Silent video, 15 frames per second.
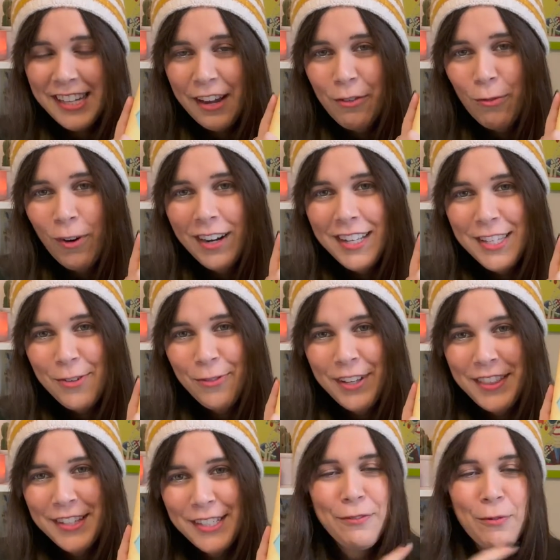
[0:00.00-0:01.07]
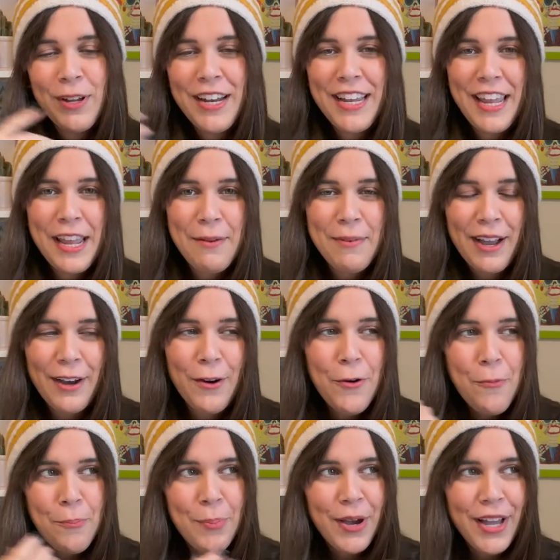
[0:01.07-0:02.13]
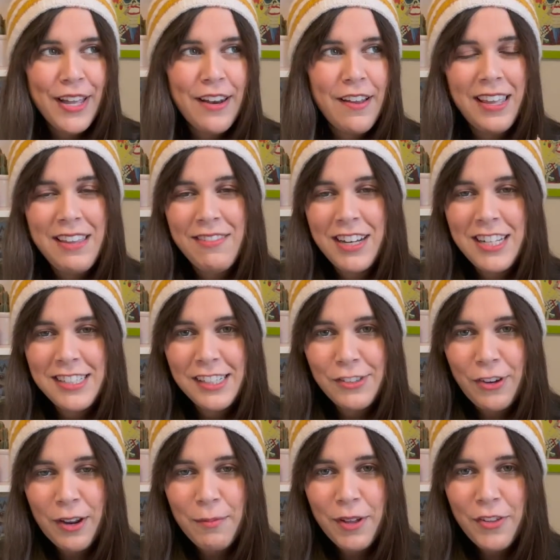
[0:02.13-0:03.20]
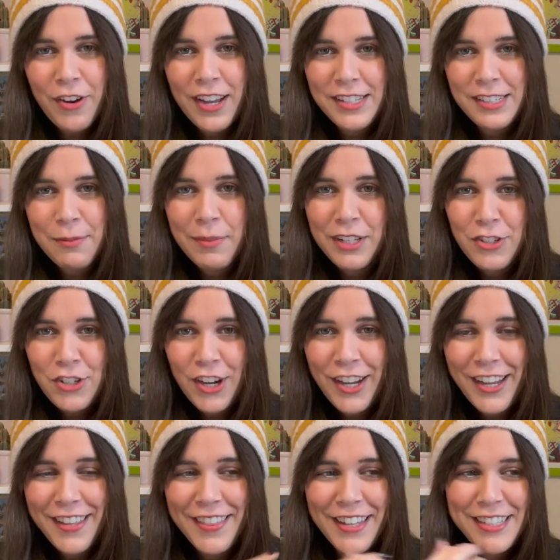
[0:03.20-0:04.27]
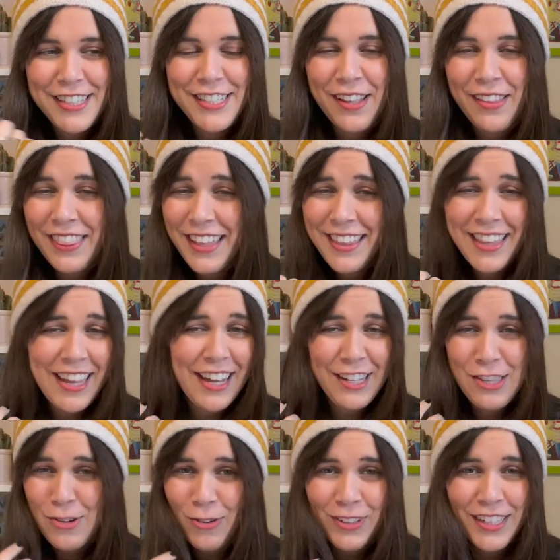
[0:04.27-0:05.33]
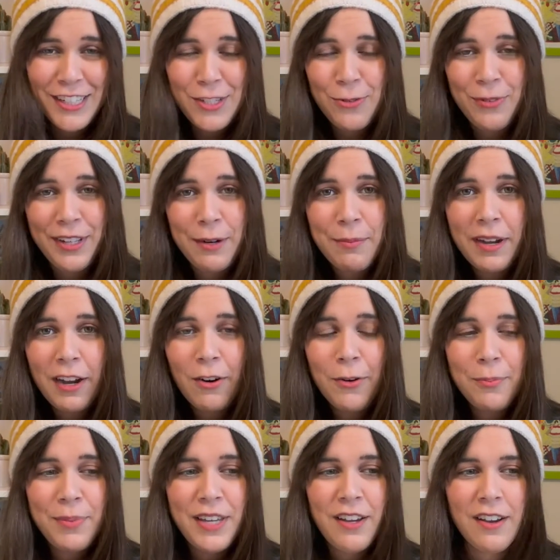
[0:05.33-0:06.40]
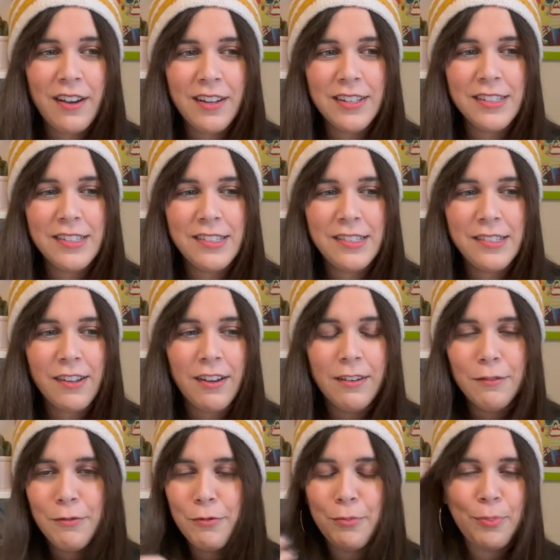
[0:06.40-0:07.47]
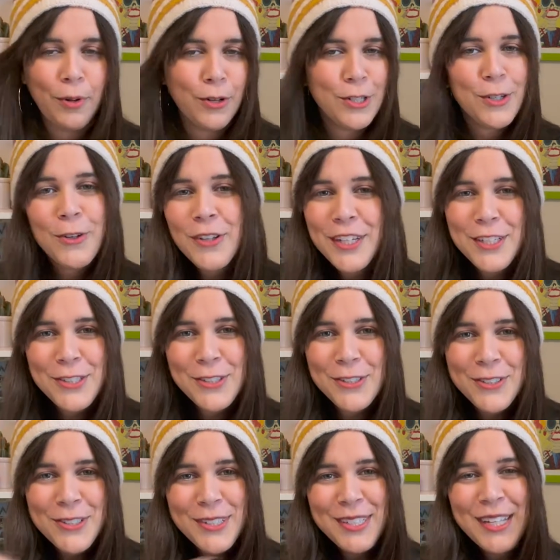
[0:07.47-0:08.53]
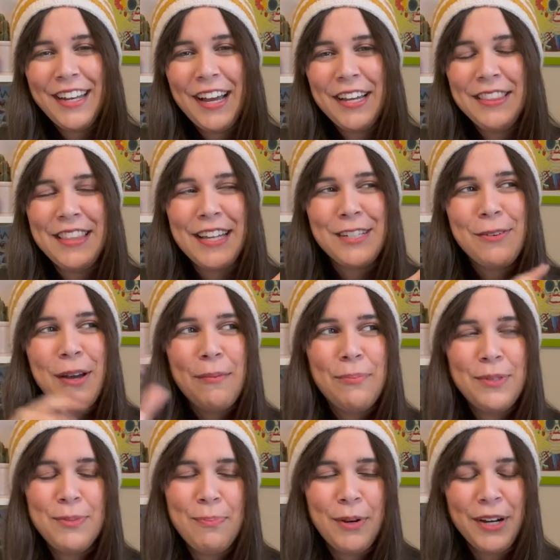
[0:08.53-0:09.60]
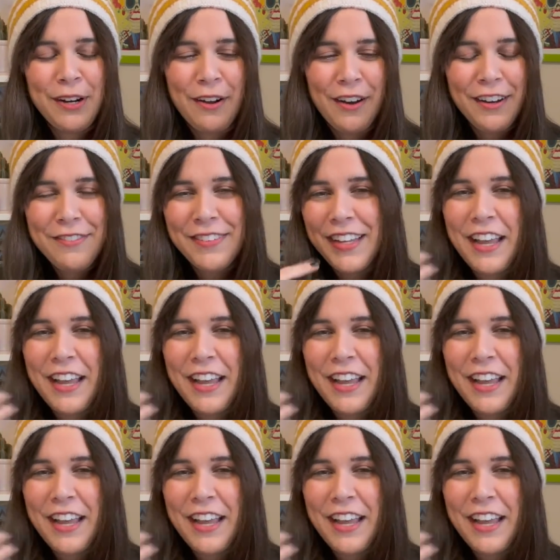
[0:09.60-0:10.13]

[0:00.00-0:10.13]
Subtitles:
I wanted to read this when it came out, but Iveliz's grandmother has dementia, and that's something that I don't like to read about because of personal issues. That's why I put it off. Like,